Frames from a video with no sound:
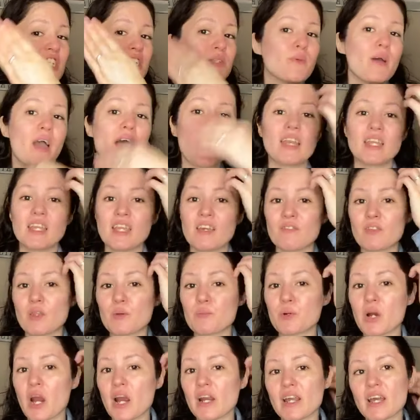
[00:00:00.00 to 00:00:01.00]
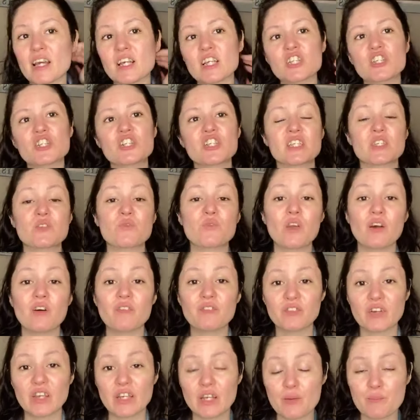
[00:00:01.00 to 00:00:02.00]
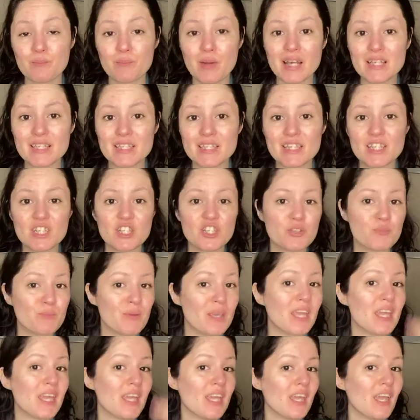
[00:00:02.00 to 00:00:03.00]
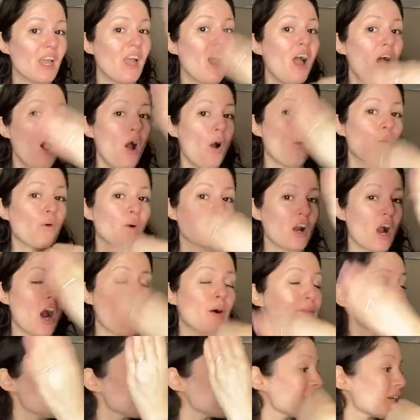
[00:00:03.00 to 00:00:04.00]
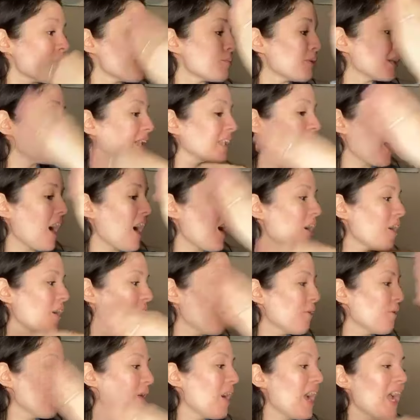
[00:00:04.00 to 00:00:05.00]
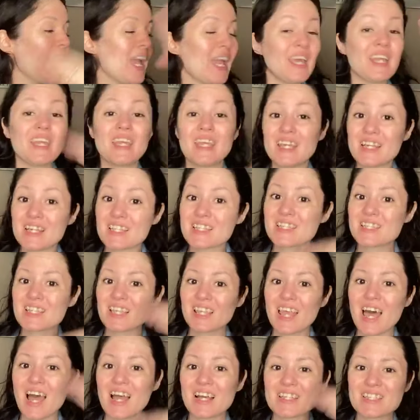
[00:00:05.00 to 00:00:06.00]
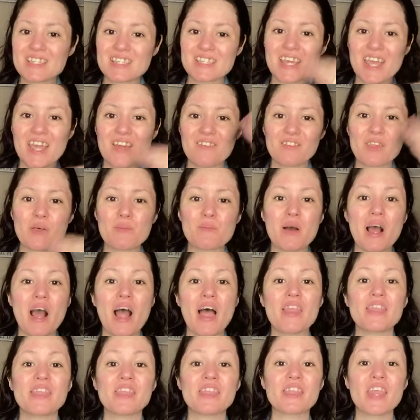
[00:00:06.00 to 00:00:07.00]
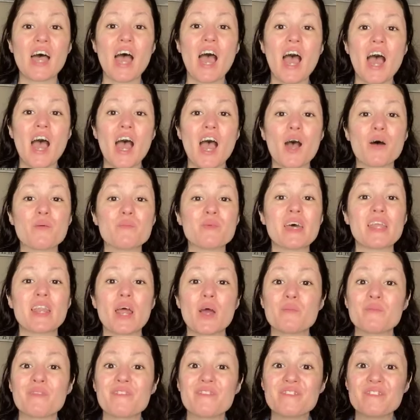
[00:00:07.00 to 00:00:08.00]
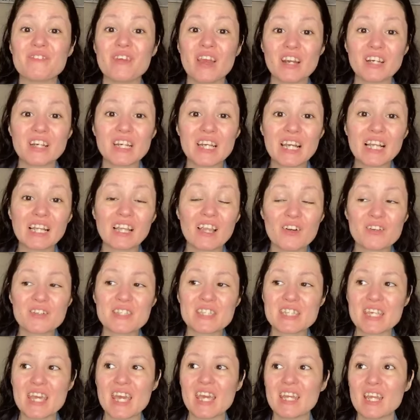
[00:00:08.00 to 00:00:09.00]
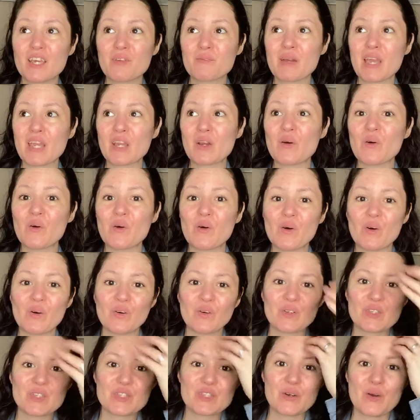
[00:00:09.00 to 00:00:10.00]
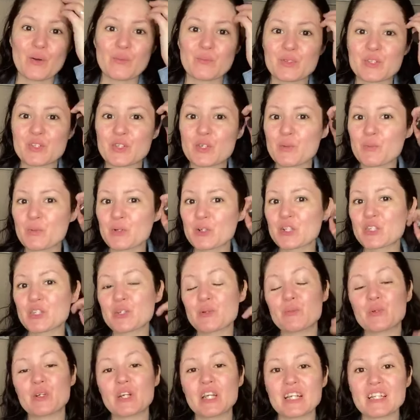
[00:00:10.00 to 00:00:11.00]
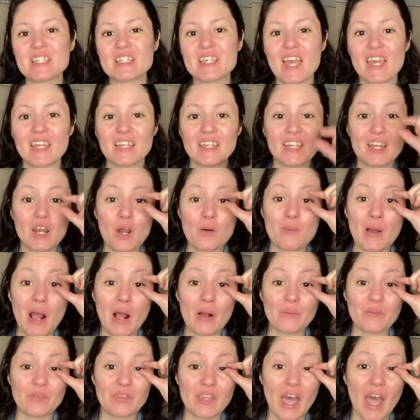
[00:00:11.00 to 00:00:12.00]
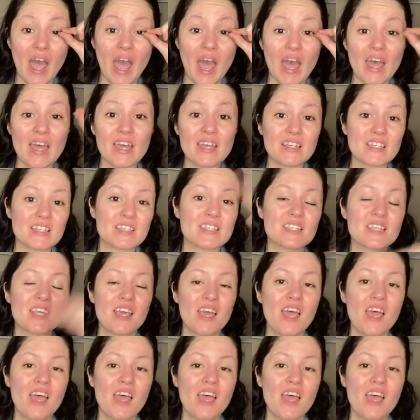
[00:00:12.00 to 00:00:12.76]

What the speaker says: about any of the products, just feel free to message me or comment down below. It is the last day of the month, and I'm very close to hitting my goal, so I'm super, super excited about that.